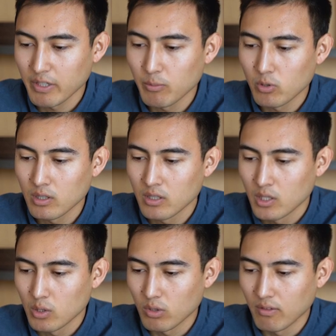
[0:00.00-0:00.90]
anymore,
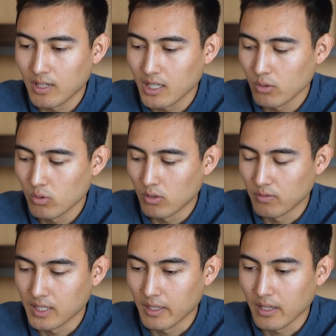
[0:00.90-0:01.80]
to a value
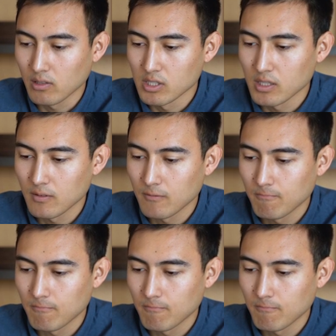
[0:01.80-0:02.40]
of 10,000.